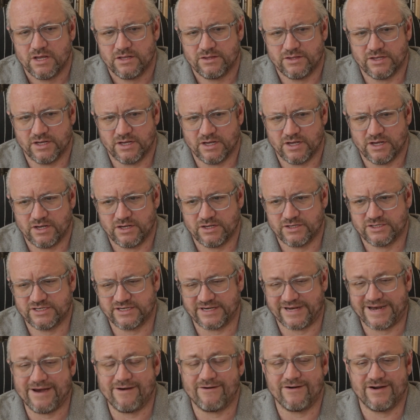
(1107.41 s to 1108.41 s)
the
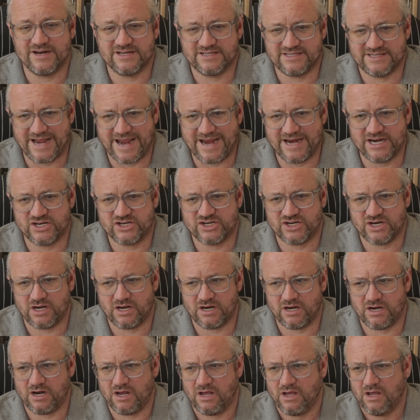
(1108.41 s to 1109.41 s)

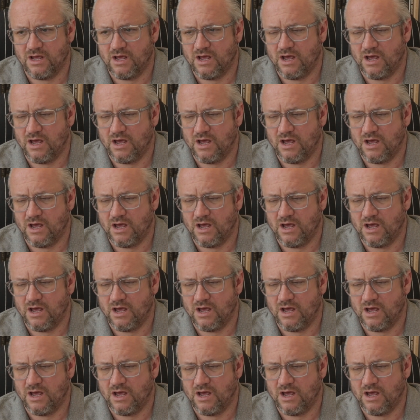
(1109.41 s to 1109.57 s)
securitization